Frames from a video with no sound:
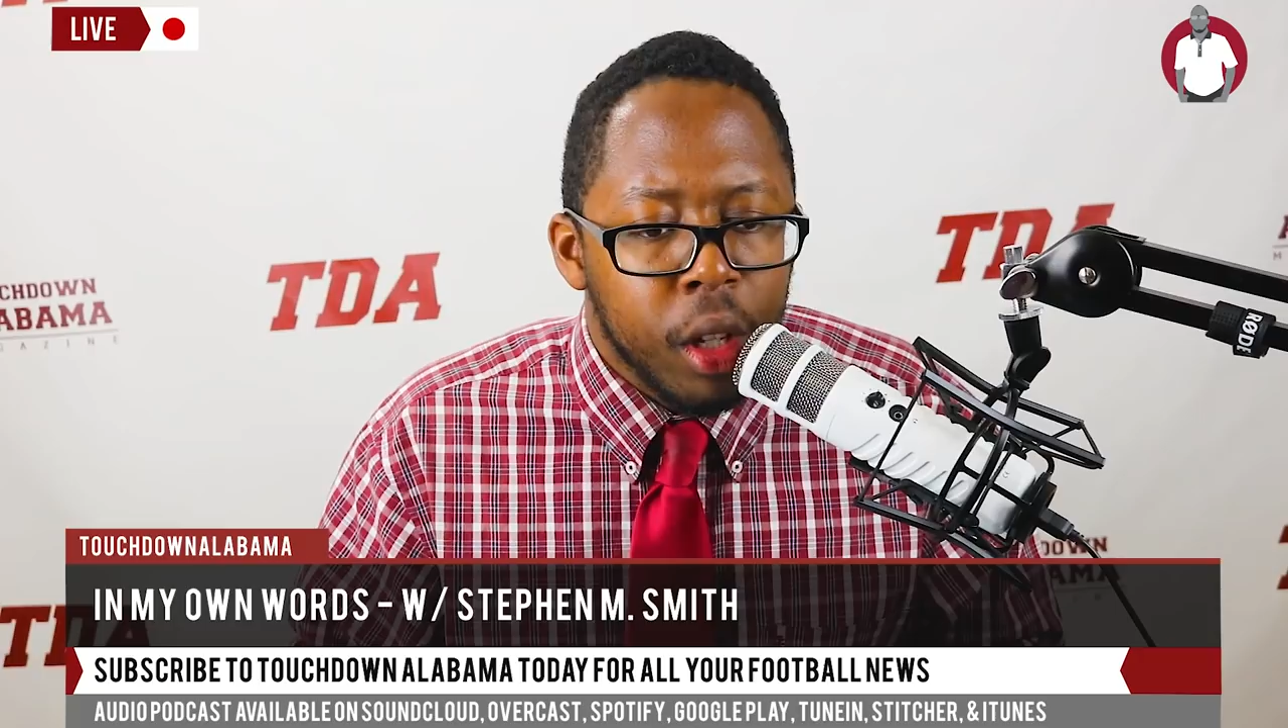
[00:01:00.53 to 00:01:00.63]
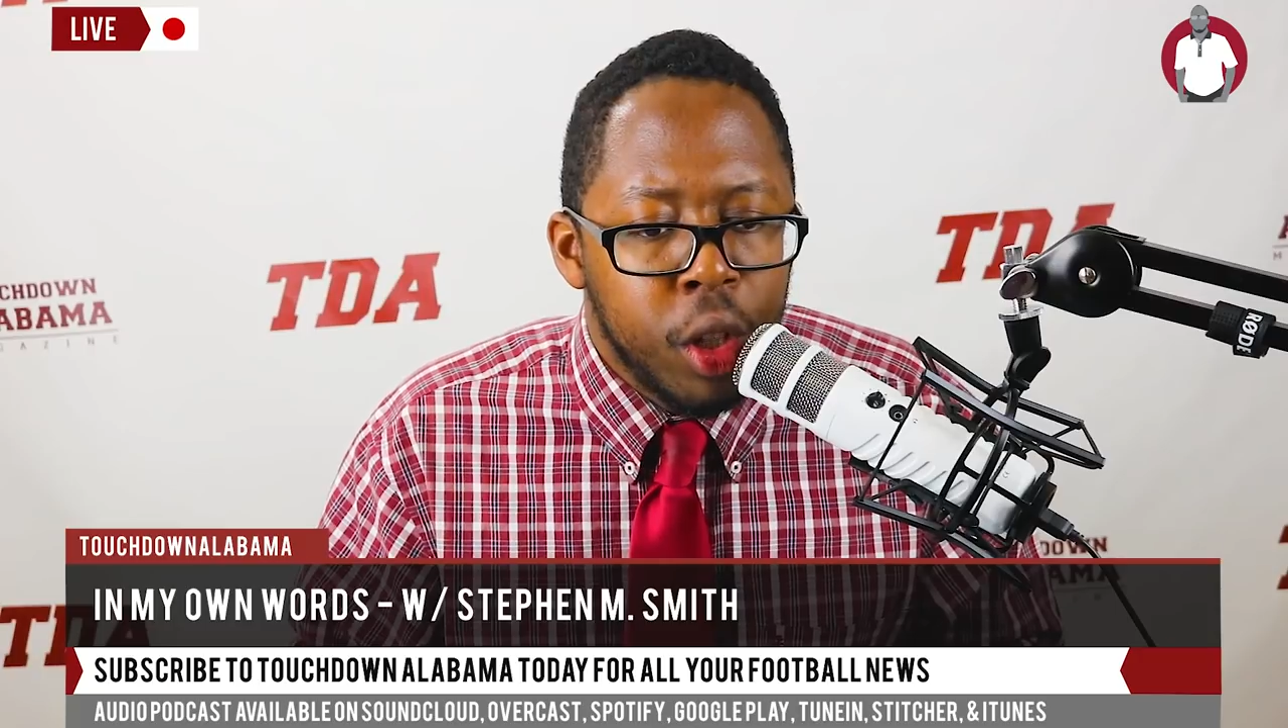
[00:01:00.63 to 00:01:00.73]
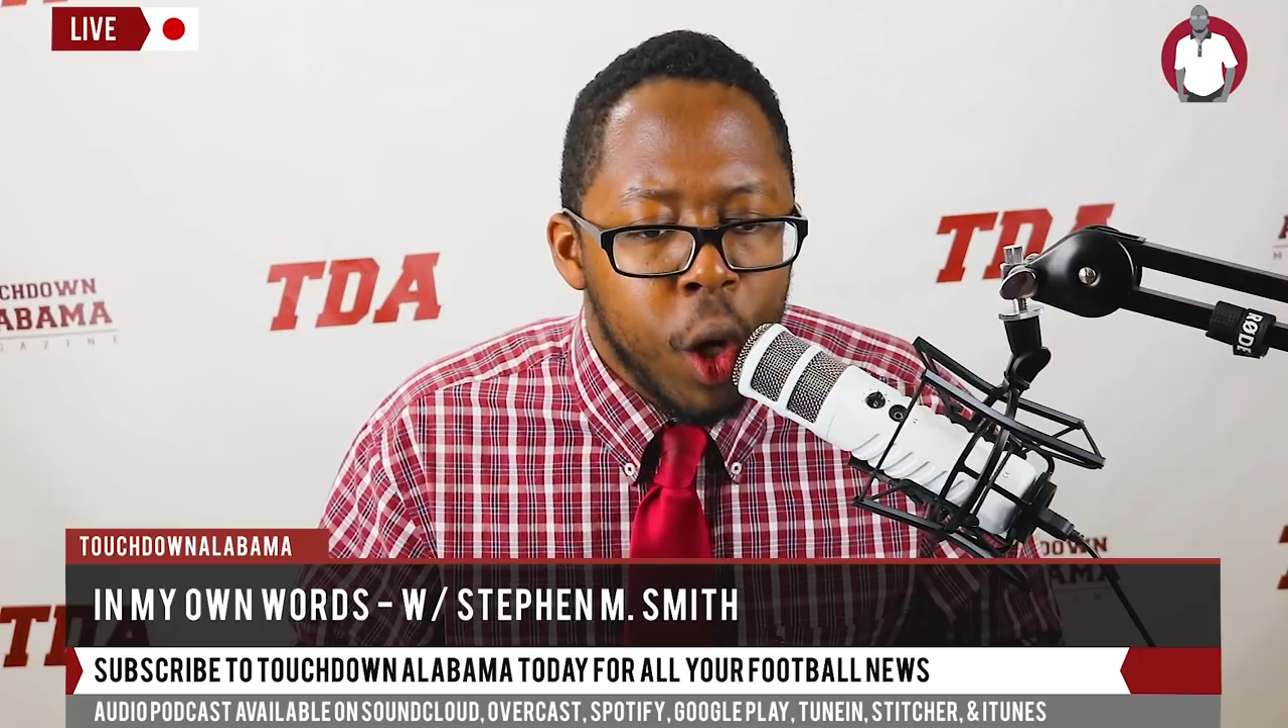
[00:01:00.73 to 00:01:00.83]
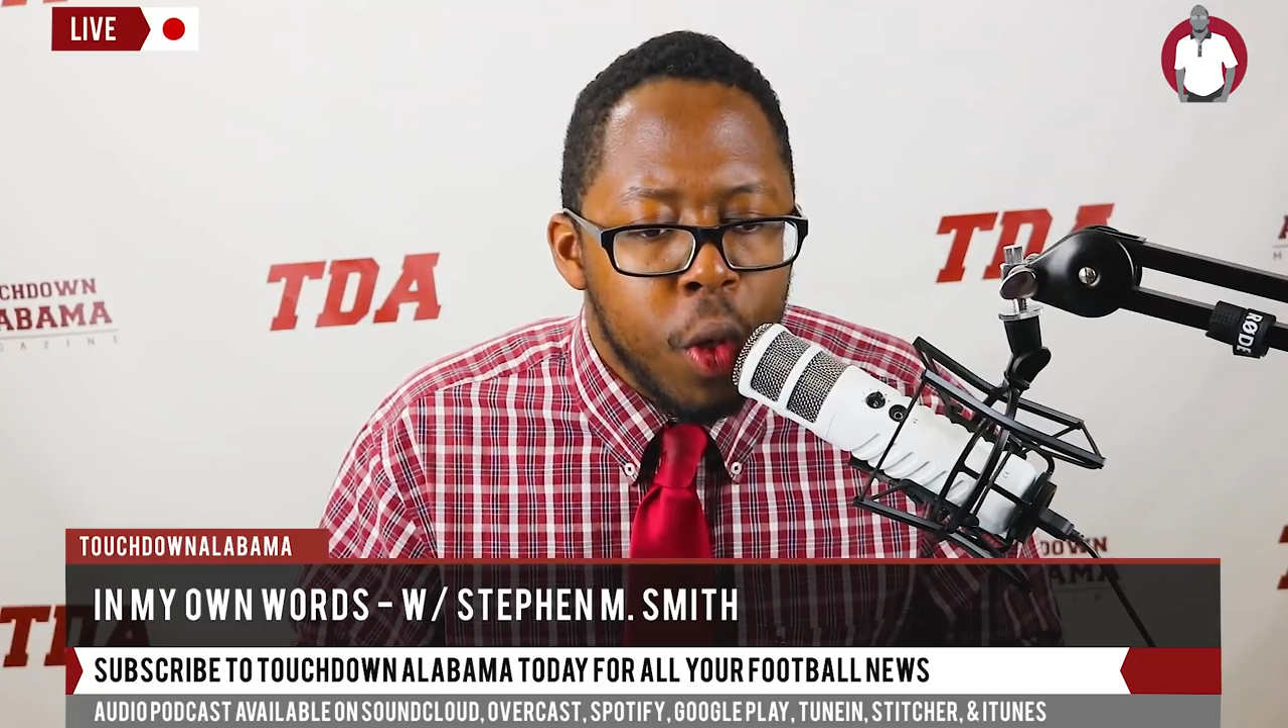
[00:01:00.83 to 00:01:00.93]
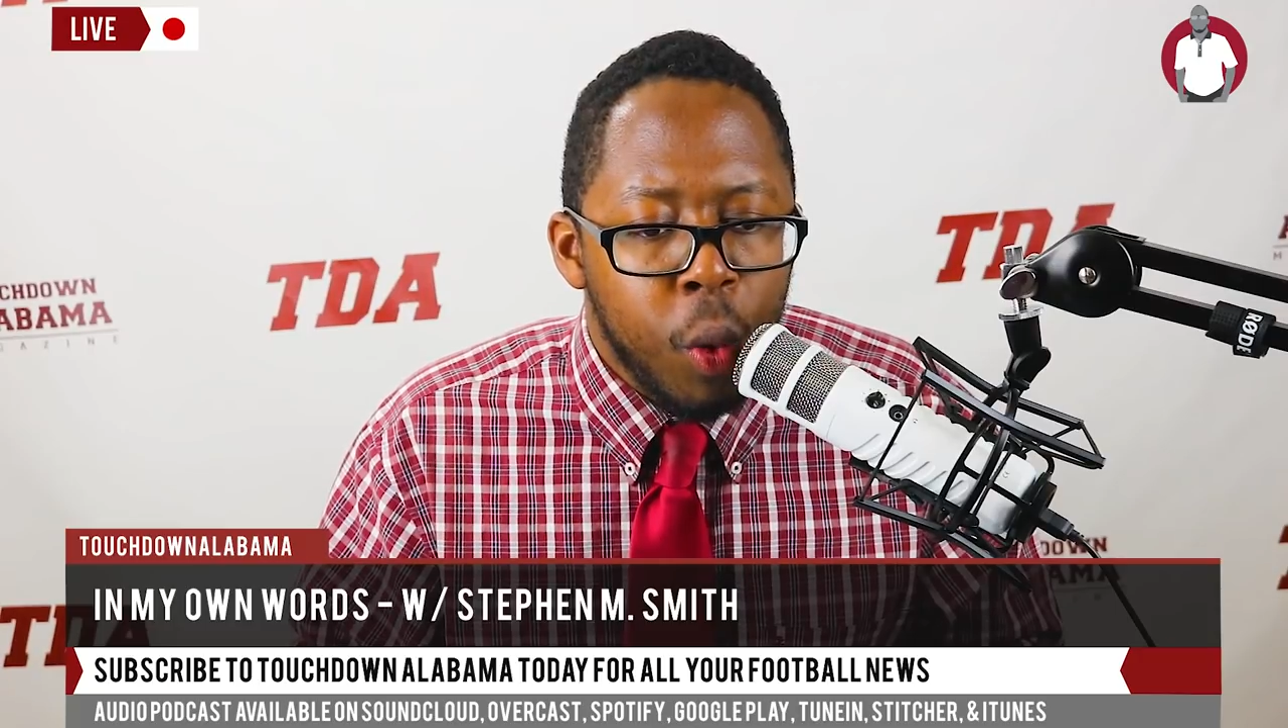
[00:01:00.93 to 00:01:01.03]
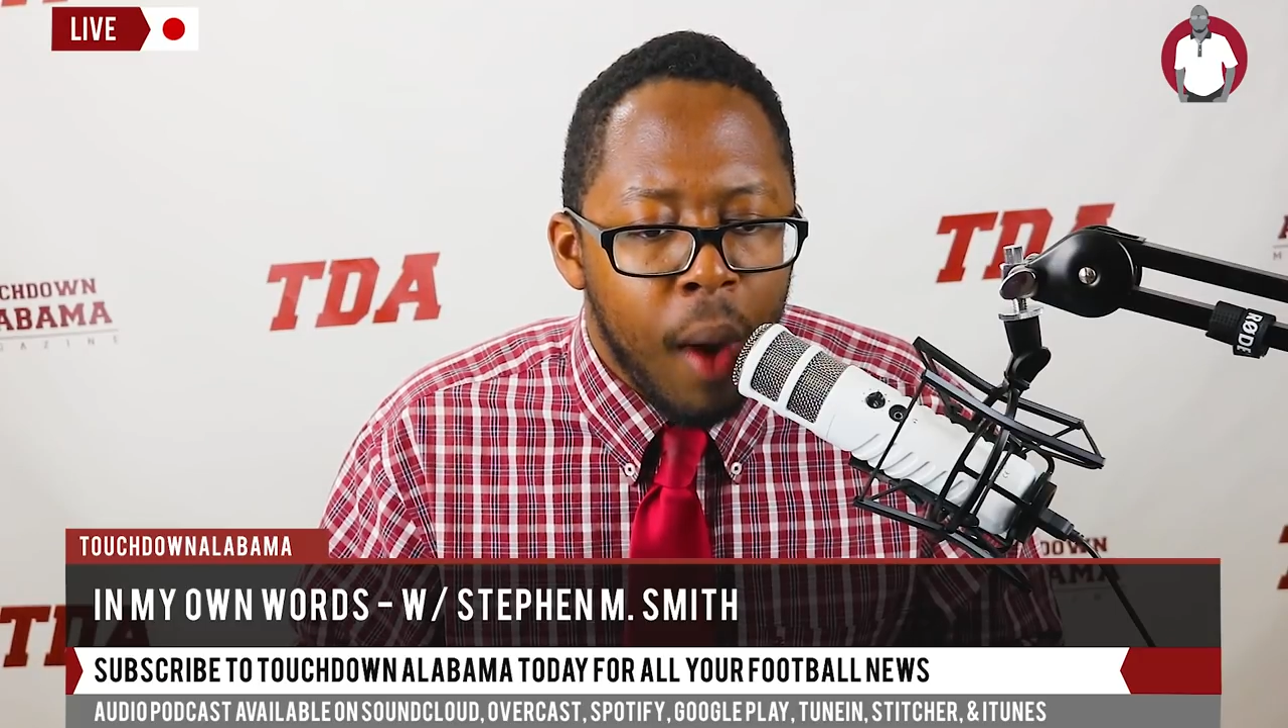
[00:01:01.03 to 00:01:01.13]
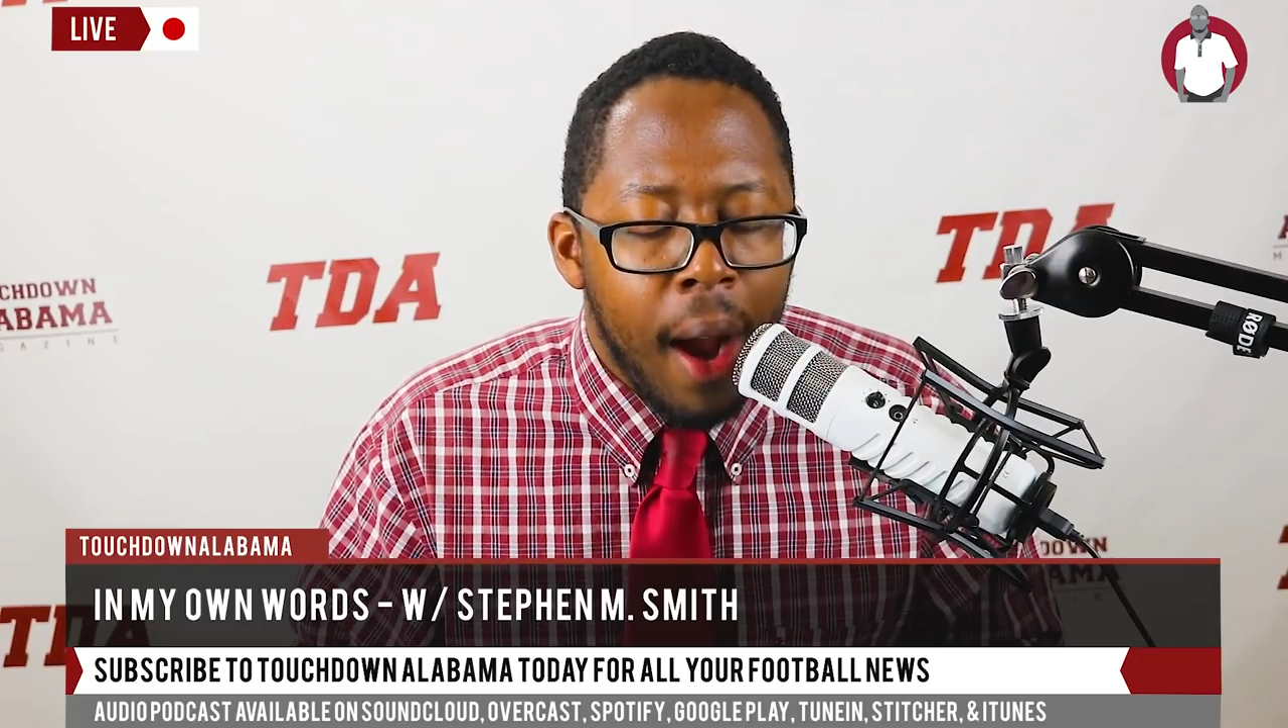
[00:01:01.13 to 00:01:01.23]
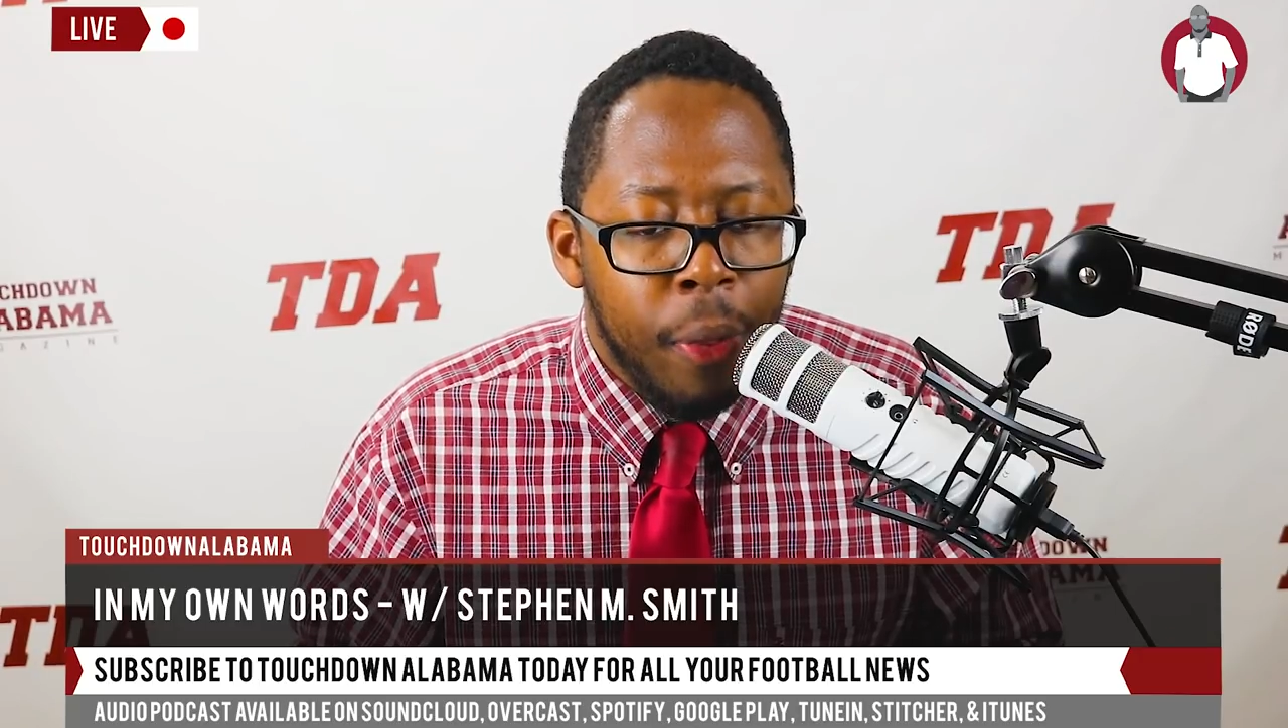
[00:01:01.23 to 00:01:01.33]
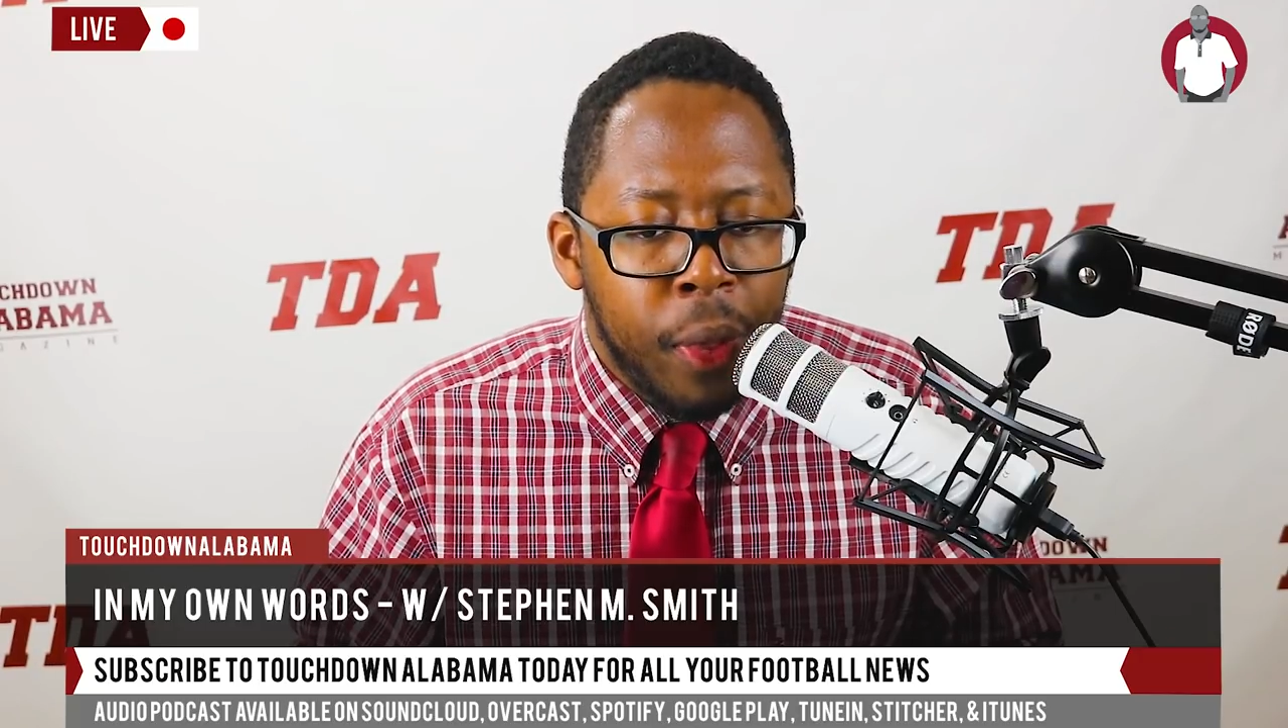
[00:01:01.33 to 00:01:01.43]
Do the right